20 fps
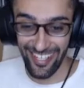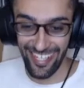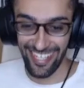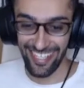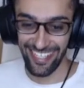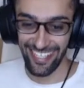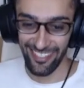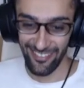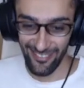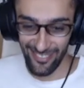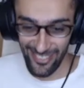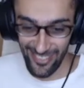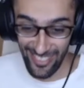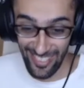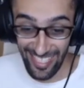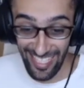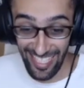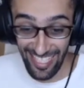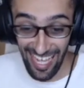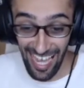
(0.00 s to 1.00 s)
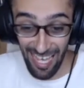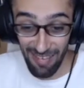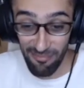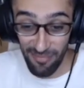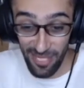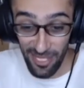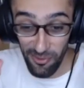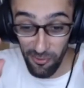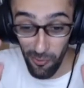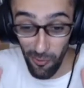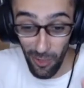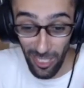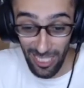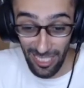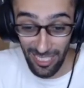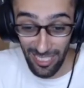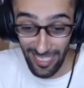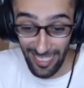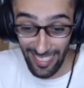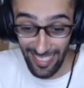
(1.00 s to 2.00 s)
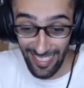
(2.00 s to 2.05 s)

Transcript: news today. I beat Wally.